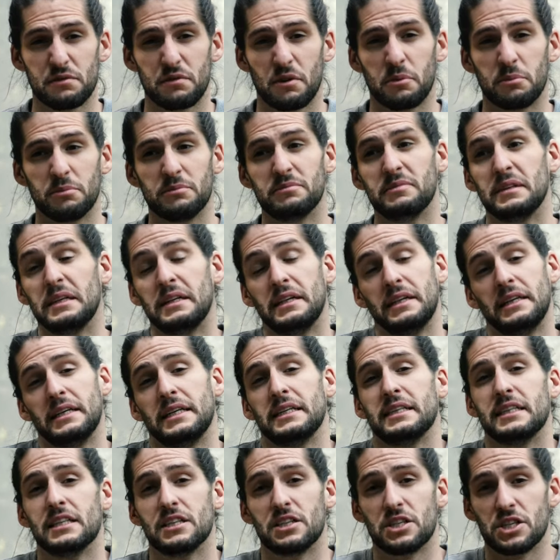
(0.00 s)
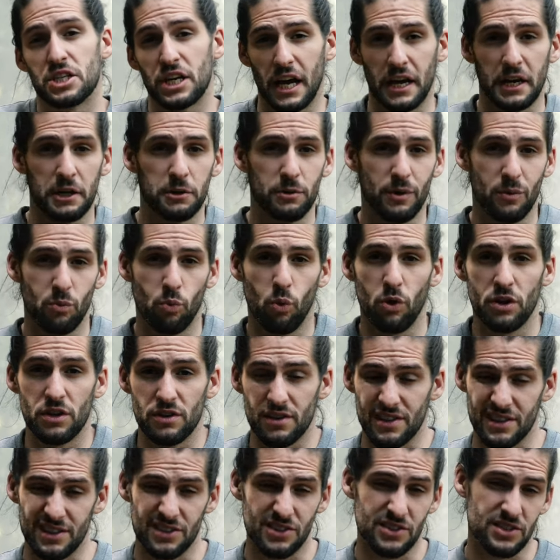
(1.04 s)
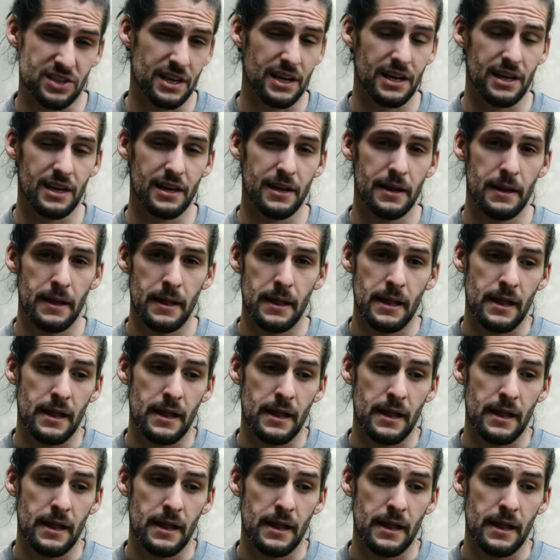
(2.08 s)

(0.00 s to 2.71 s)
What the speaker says: from this channel and what you can see.